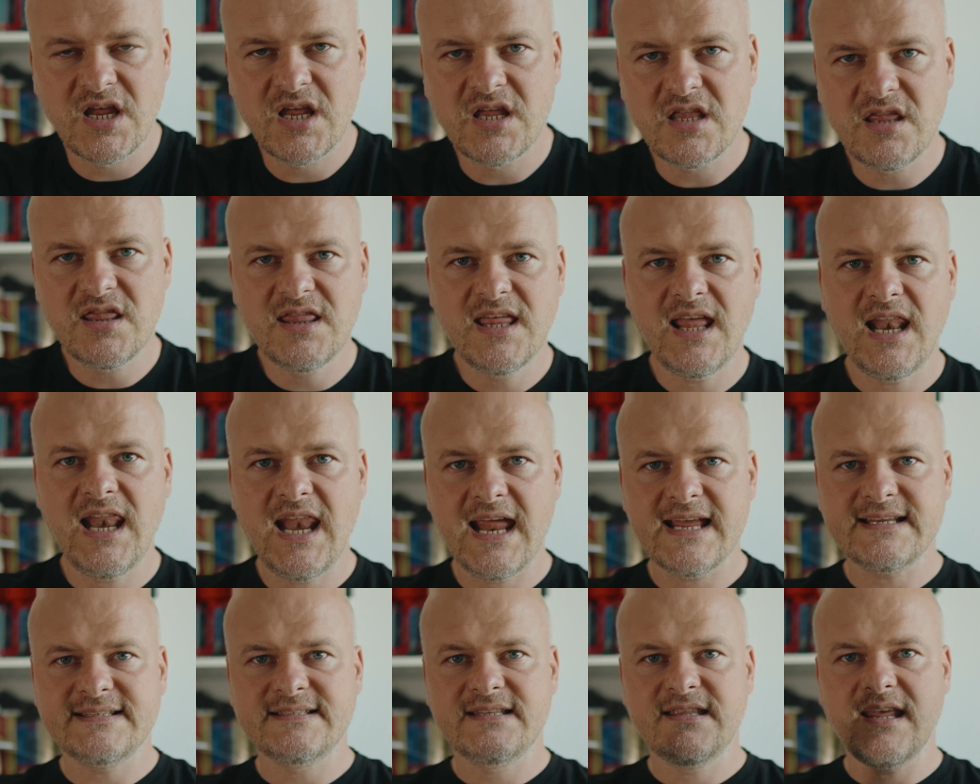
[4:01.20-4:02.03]
the
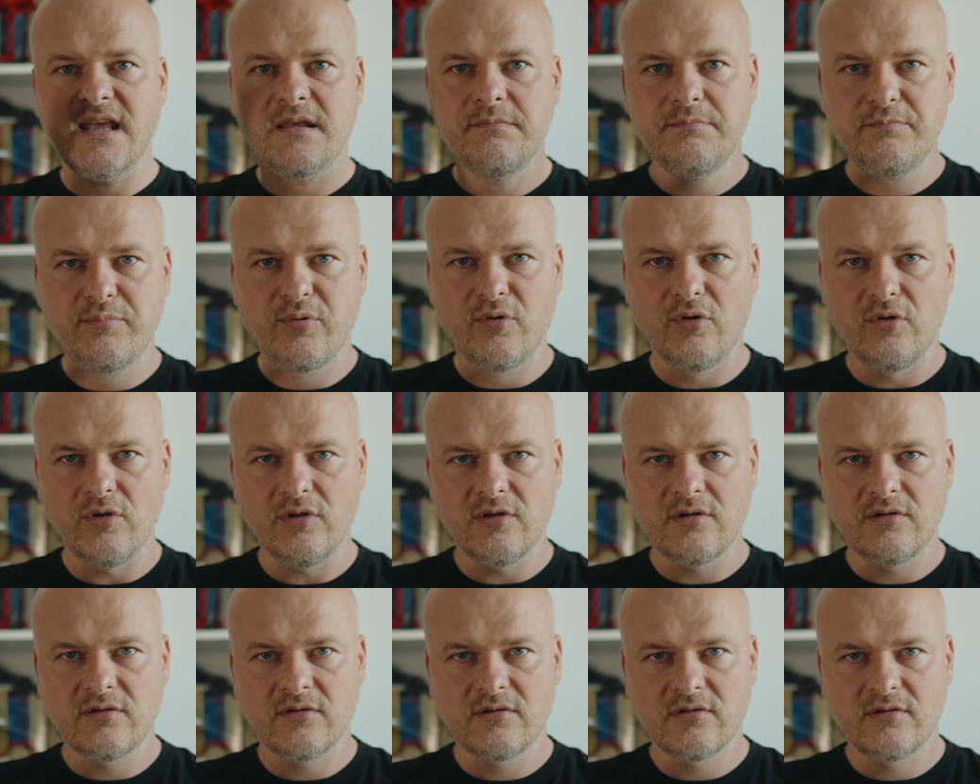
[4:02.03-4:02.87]
less they pull.
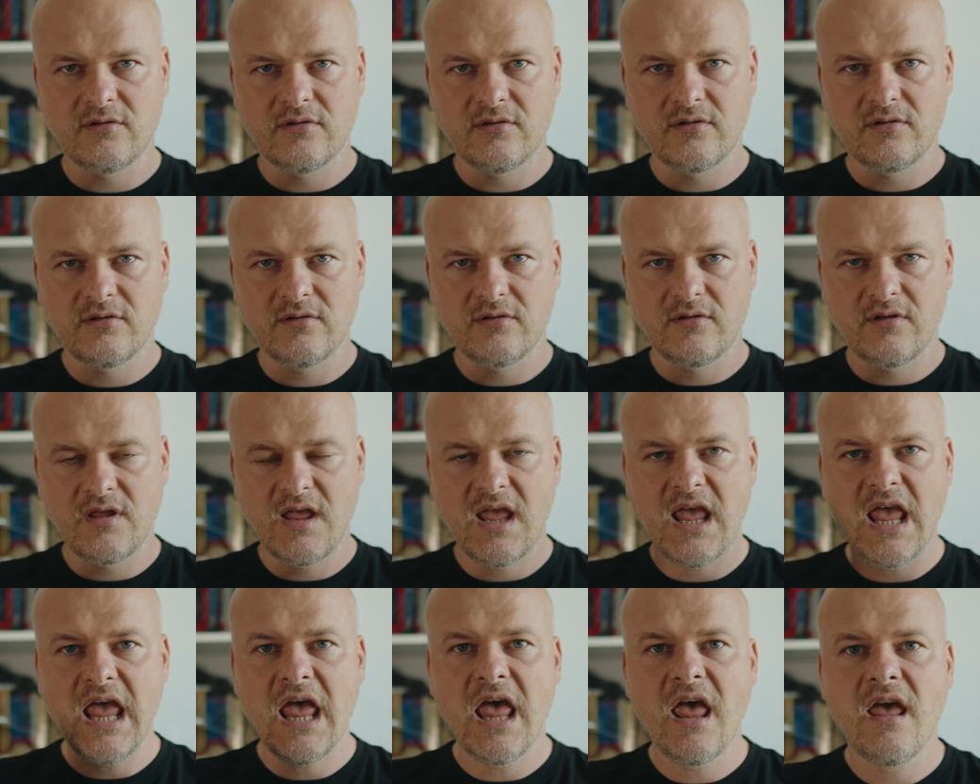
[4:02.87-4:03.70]

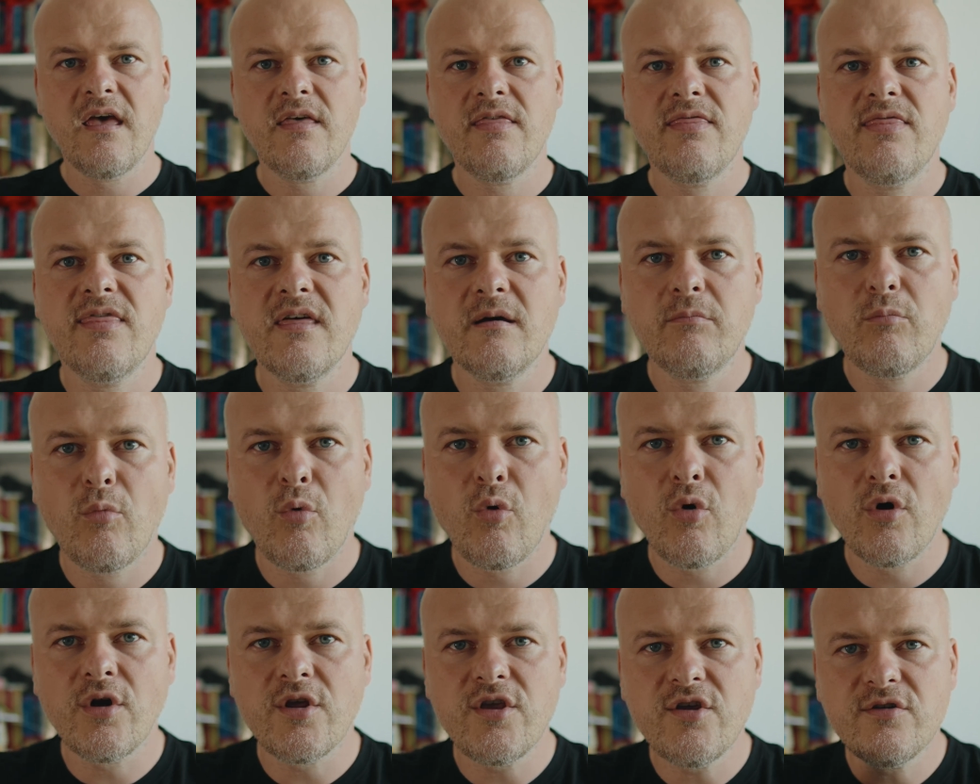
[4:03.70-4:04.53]
The
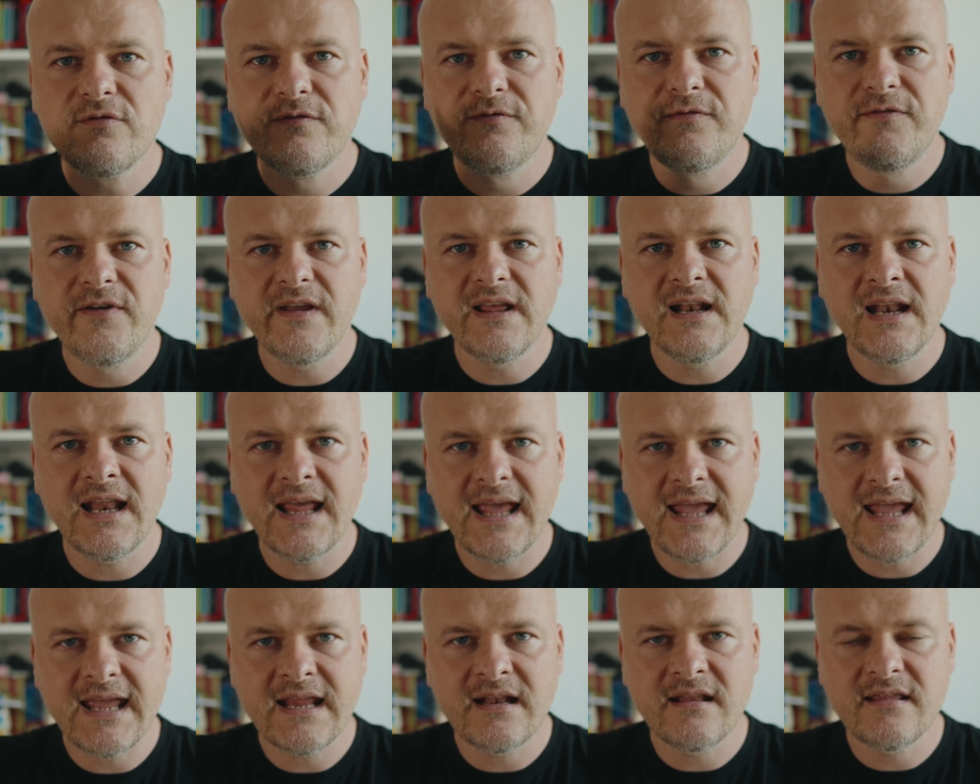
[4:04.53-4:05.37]
more you fill
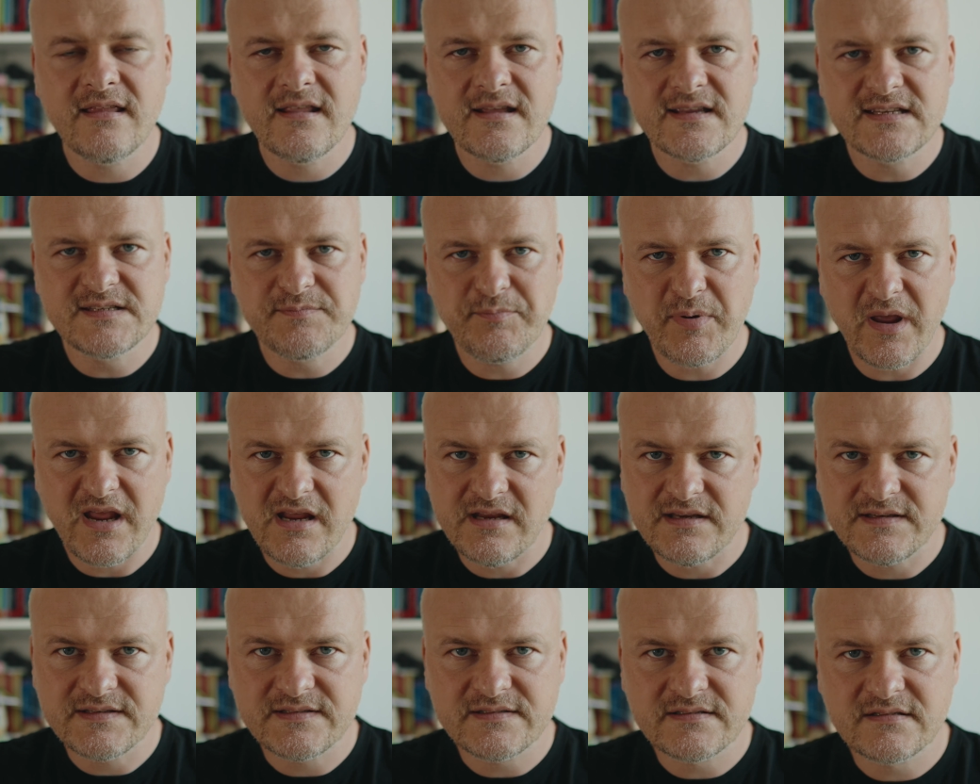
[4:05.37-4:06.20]
in the
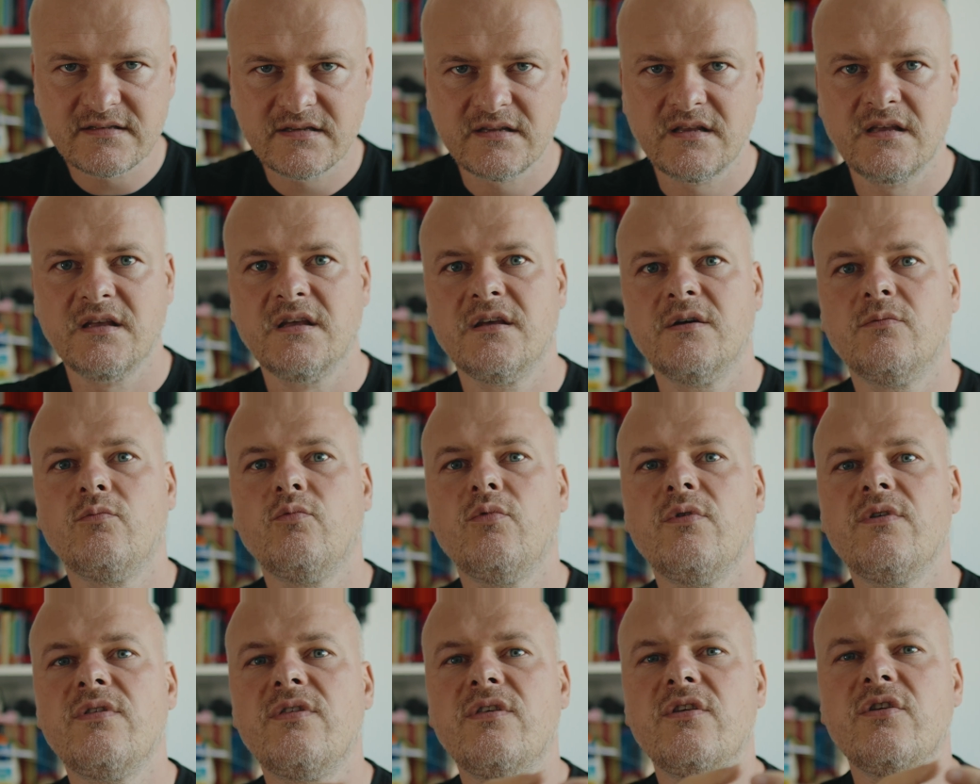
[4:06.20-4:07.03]
space
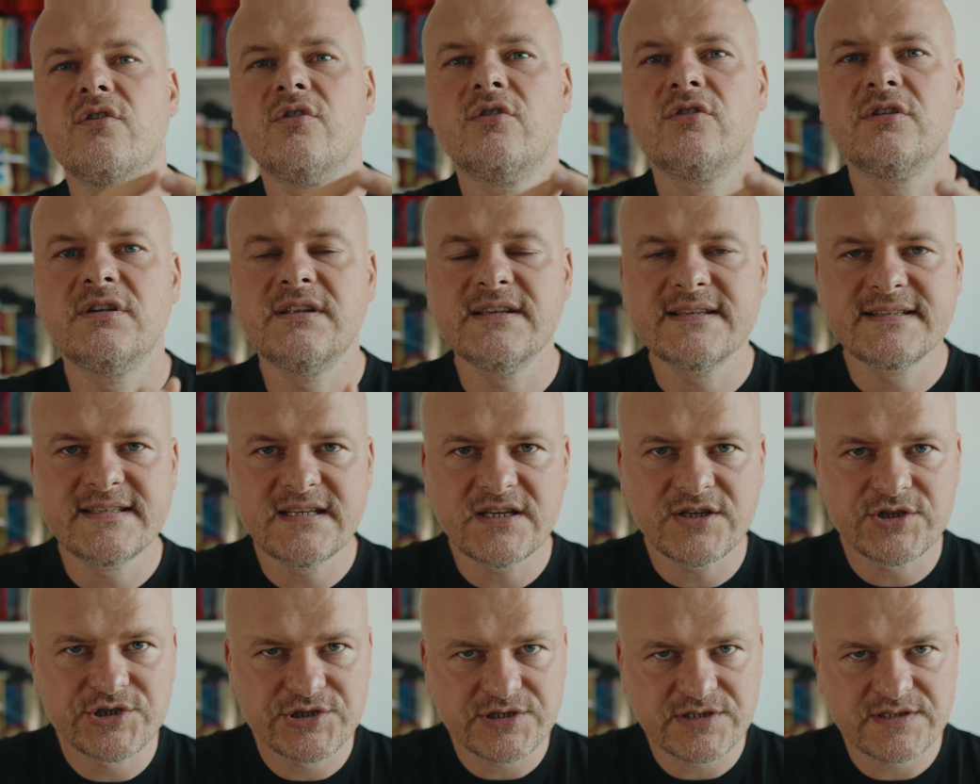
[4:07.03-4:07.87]
with your
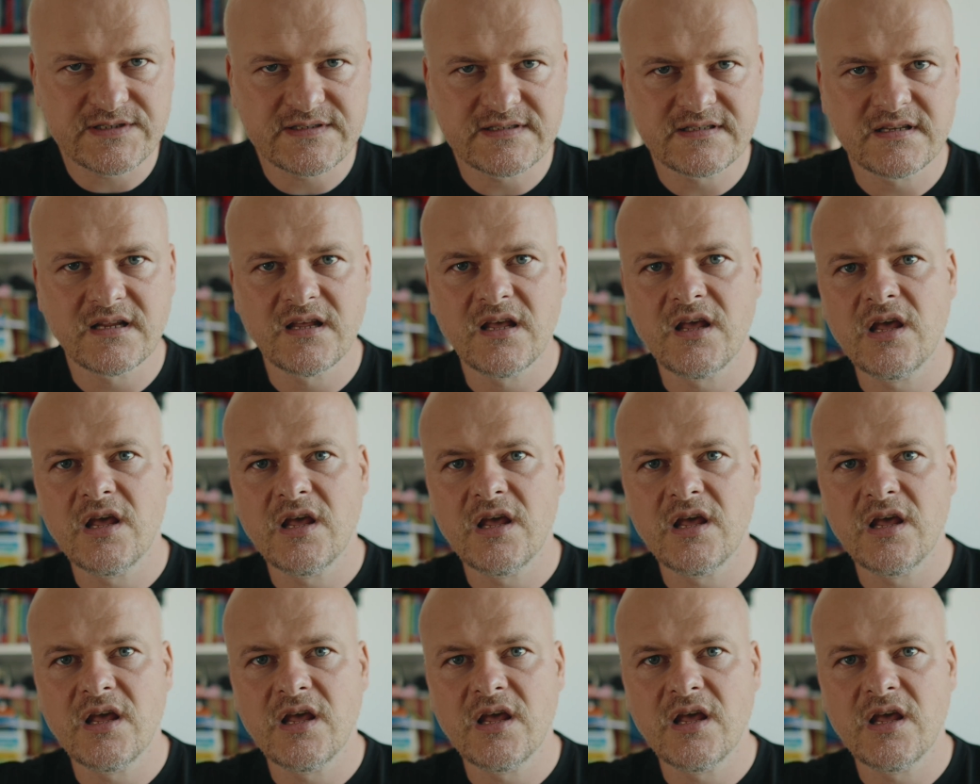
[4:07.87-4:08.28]
decisions,